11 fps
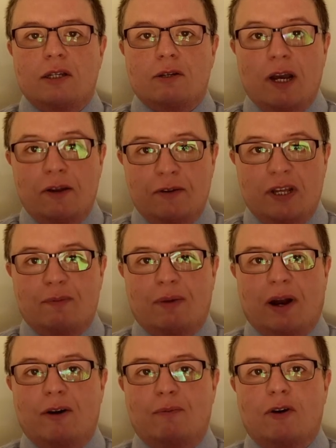So I think the
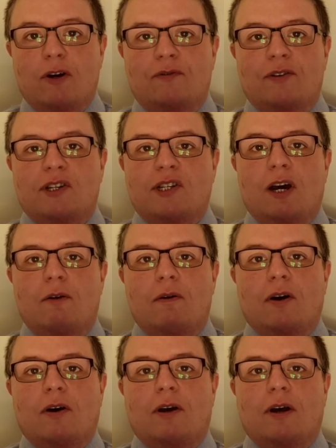parable of the
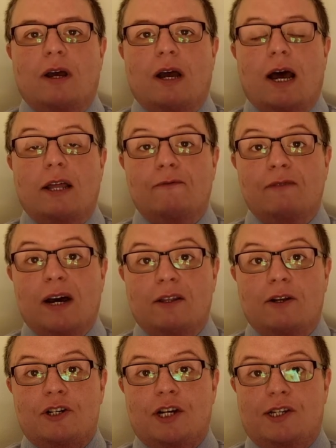sower and the fact
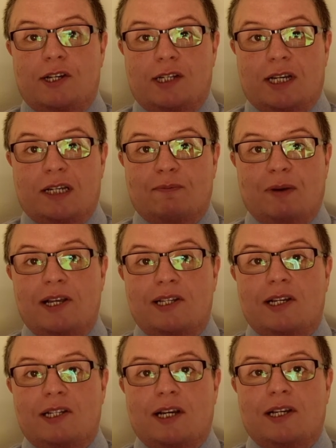that Jesus explains
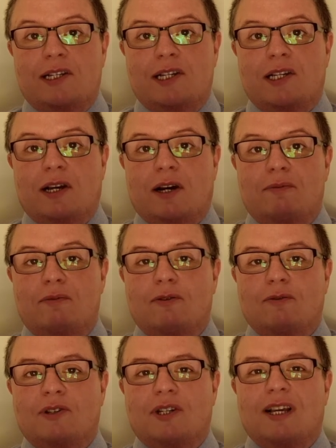it to his
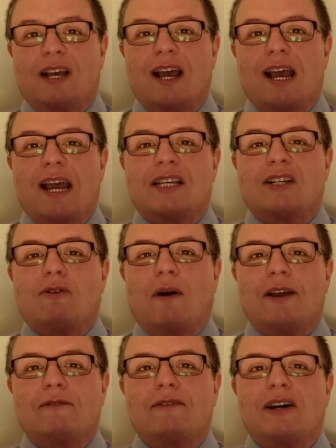disciples is
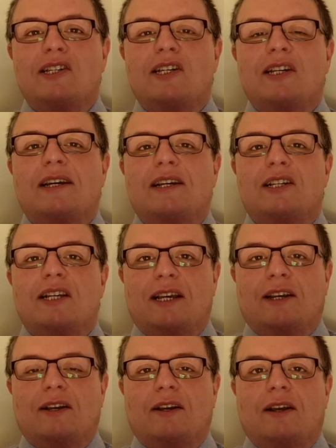quite
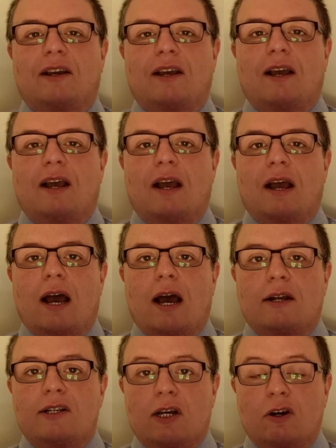fascinating.
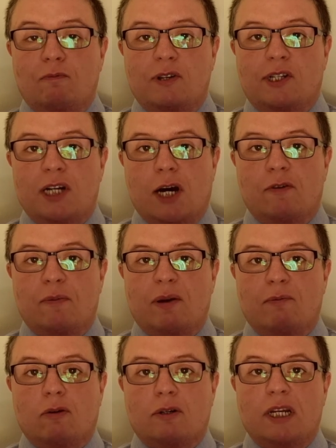And to help us delve a bit
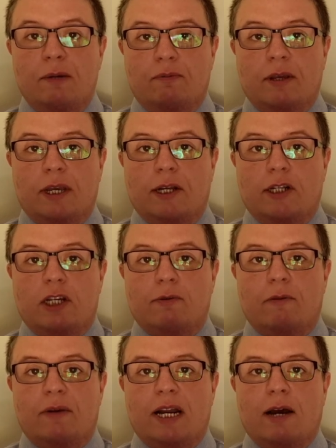more deeply into
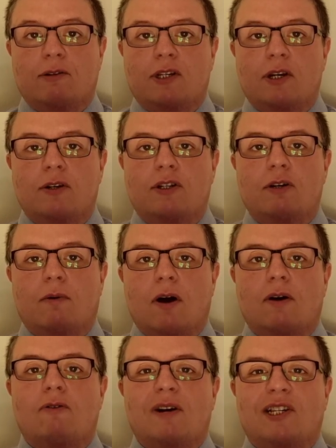it, we now turn to
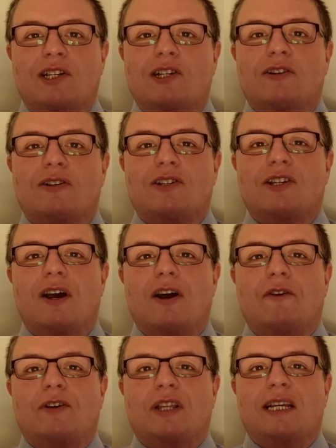our questions
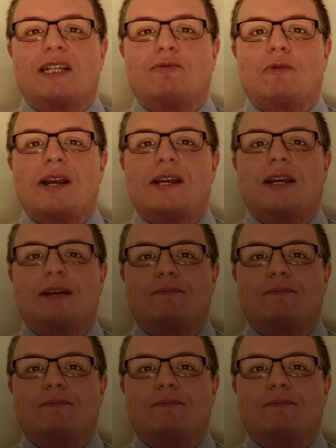for this week.